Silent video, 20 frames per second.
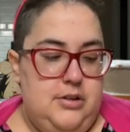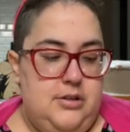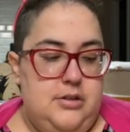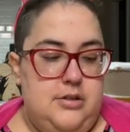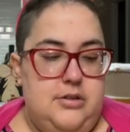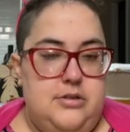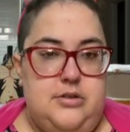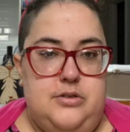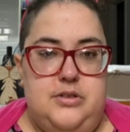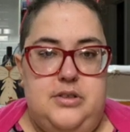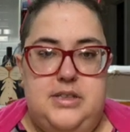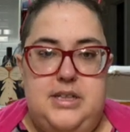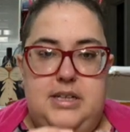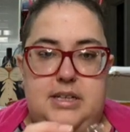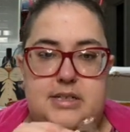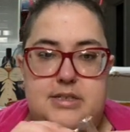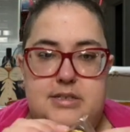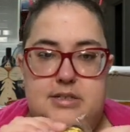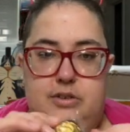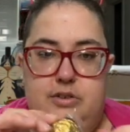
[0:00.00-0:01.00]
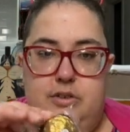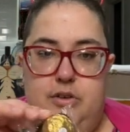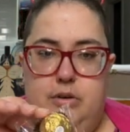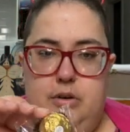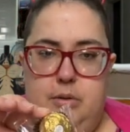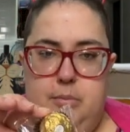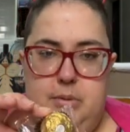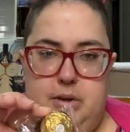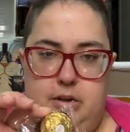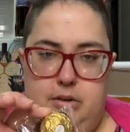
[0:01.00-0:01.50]
So today is a
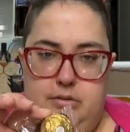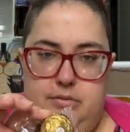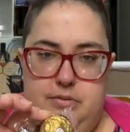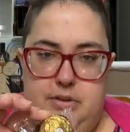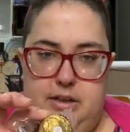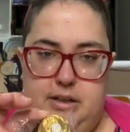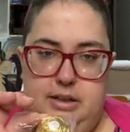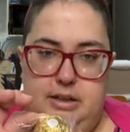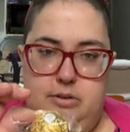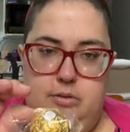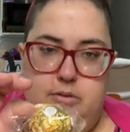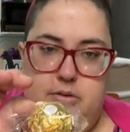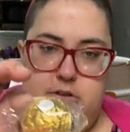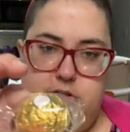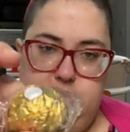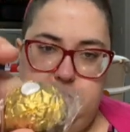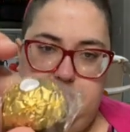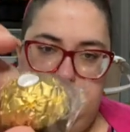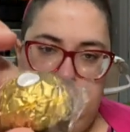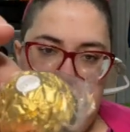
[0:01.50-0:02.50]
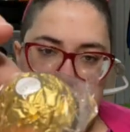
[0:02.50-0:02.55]
normal Ferrero Rocher.